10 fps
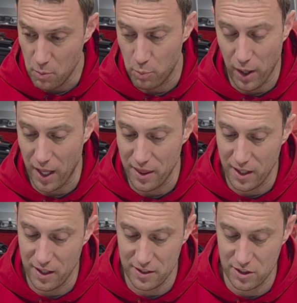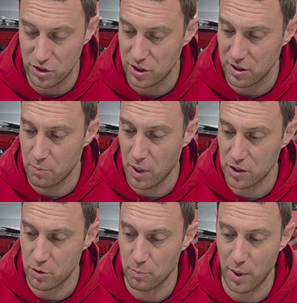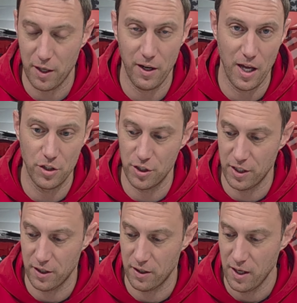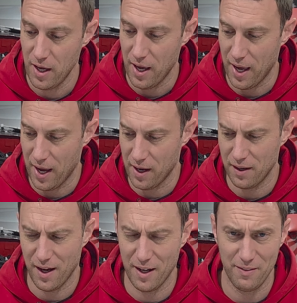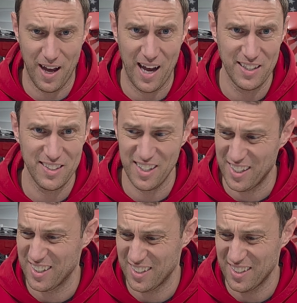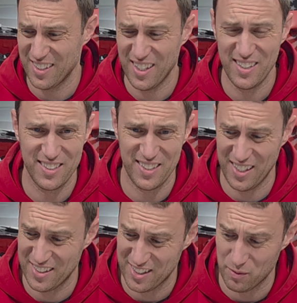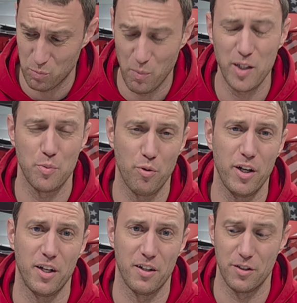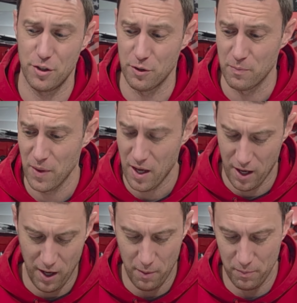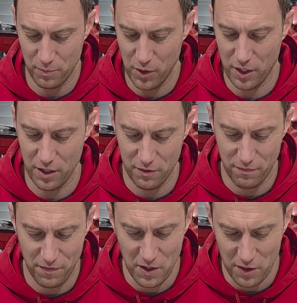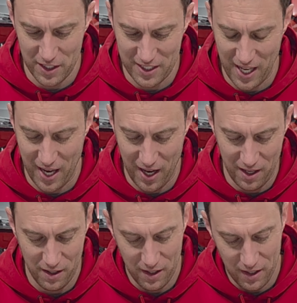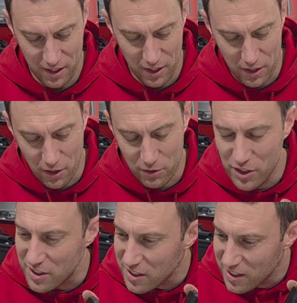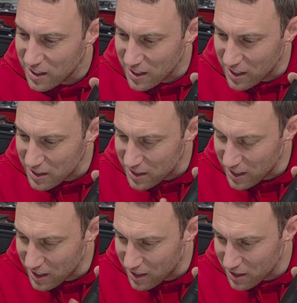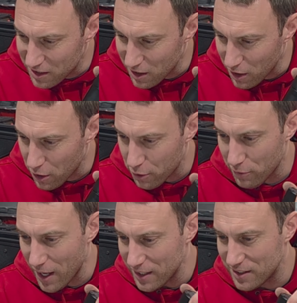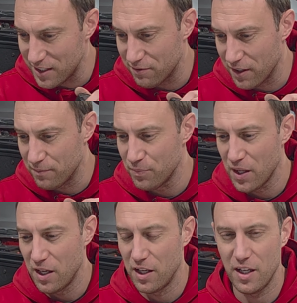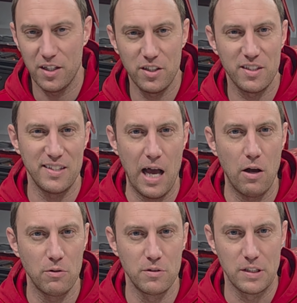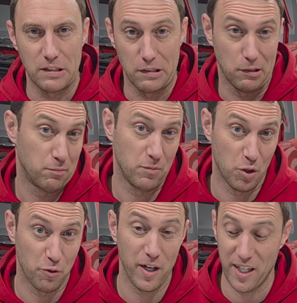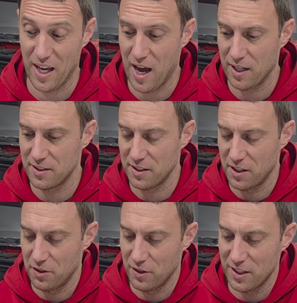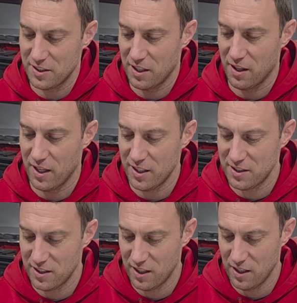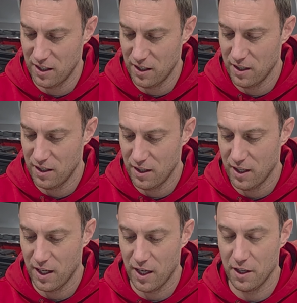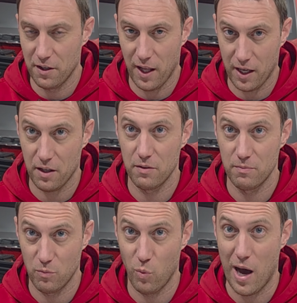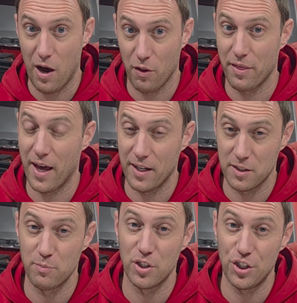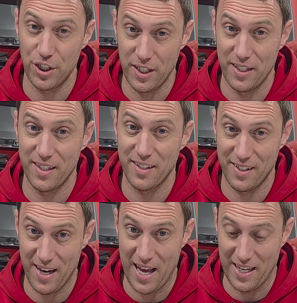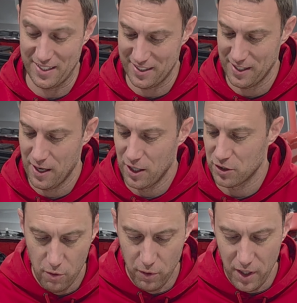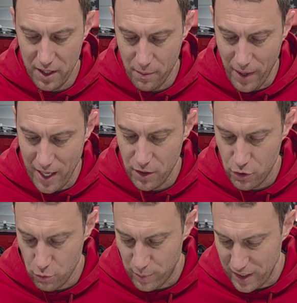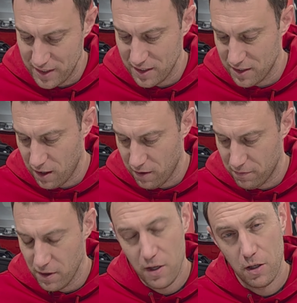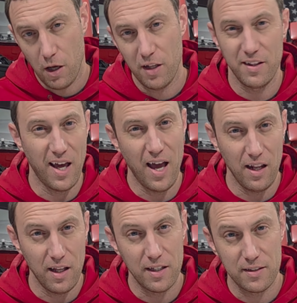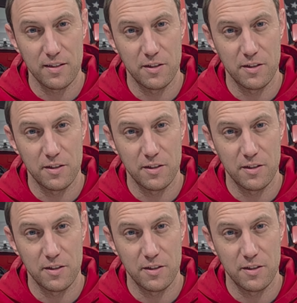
but I think this is just a much better engineered, and honestly, it's much prettier too. You can feel this can, you know, just listening to the threads even, it just sounds gritty, honestly. You listen to this and you're like, wow, that is machined nice. Really the main two pieces of, call it the LS